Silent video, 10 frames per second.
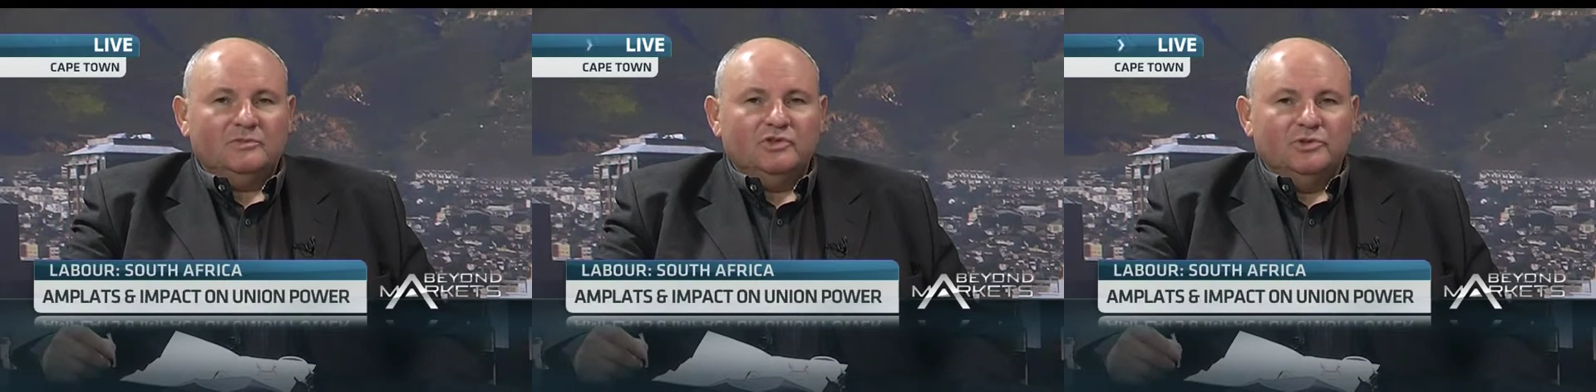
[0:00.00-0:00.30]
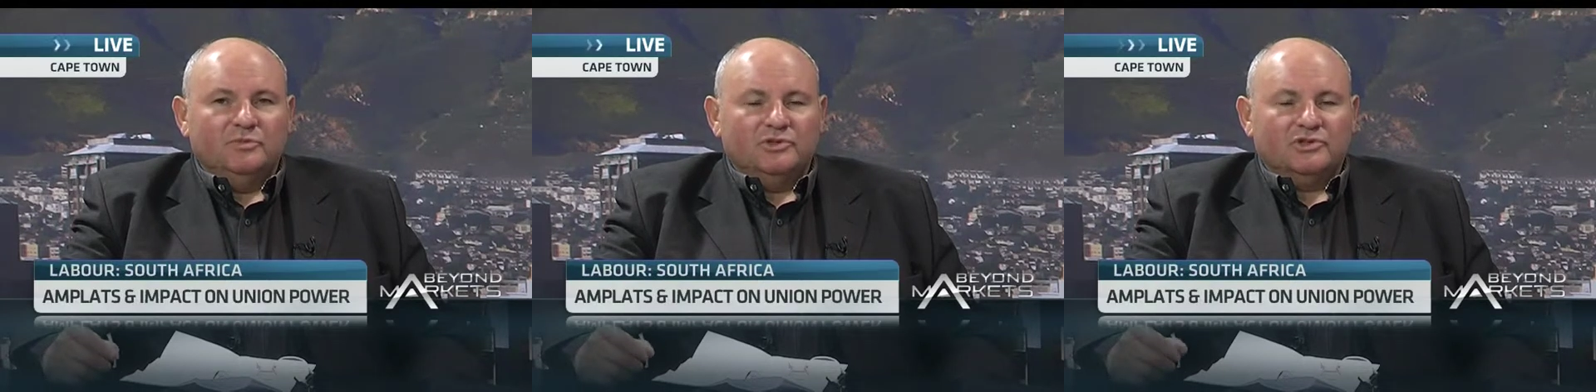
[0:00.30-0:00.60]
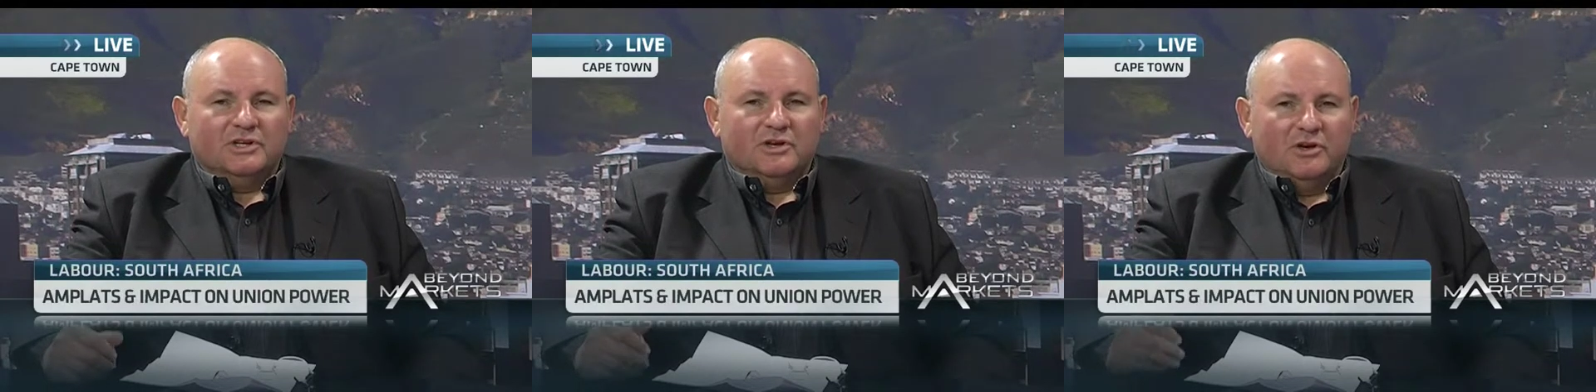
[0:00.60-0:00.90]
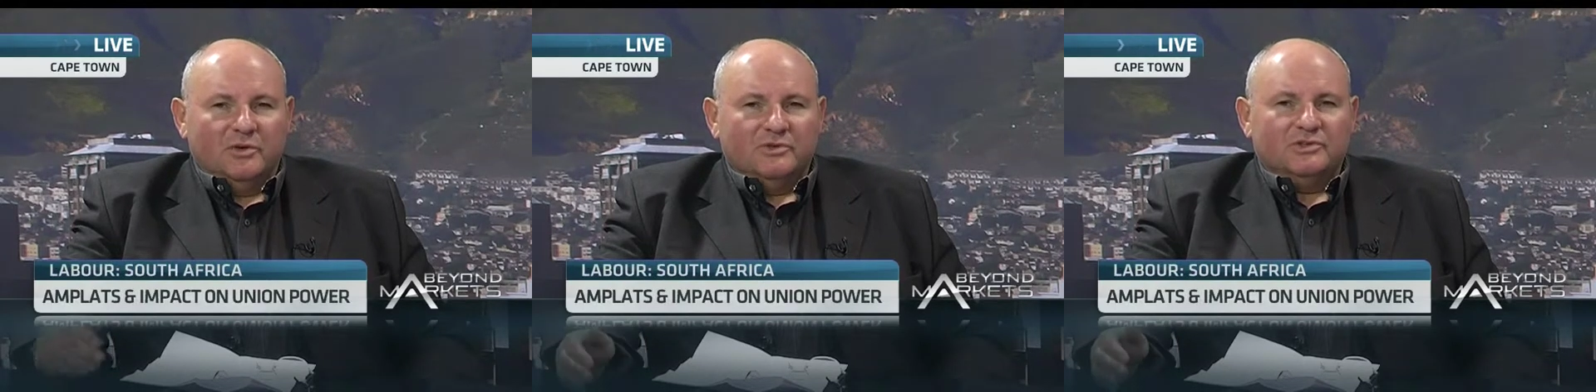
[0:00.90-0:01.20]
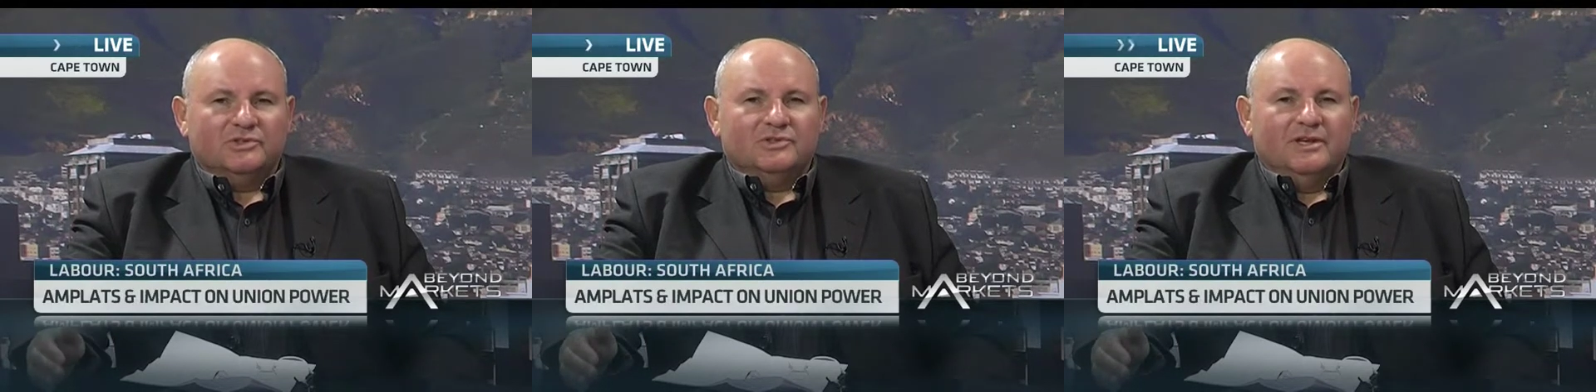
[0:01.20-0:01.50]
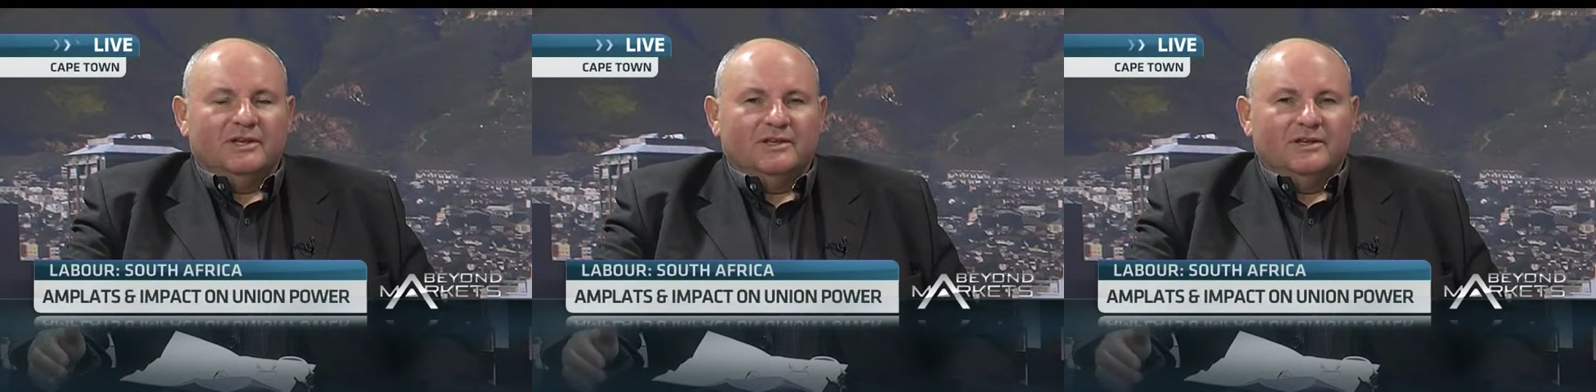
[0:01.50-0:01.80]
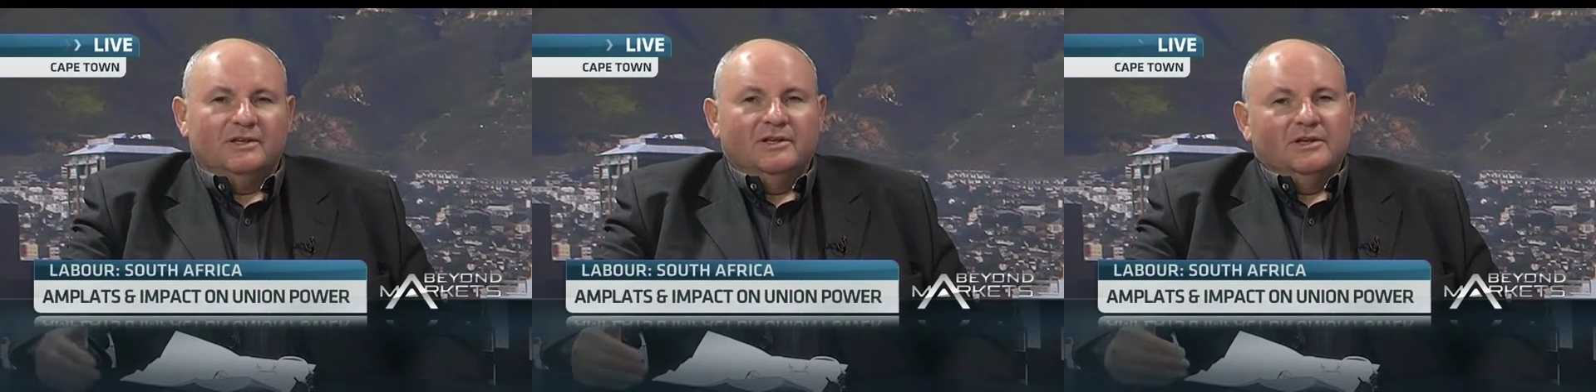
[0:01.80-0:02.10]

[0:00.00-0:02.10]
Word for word: She puts economists together,